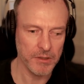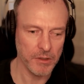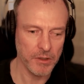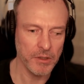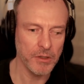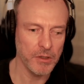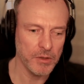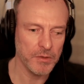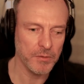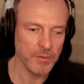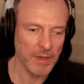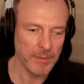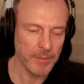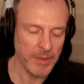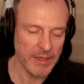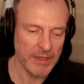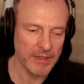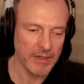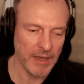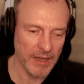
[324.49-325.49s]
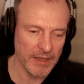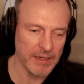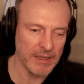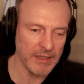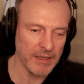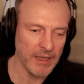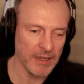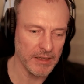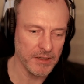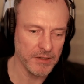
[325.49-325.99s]
You can use FAPI in any
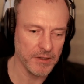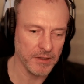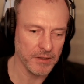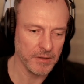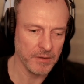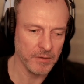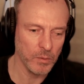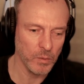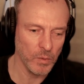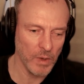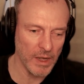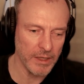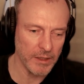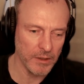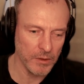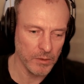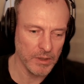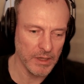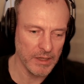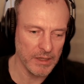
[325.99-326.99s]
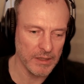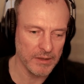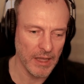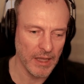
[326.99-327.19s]
case where you need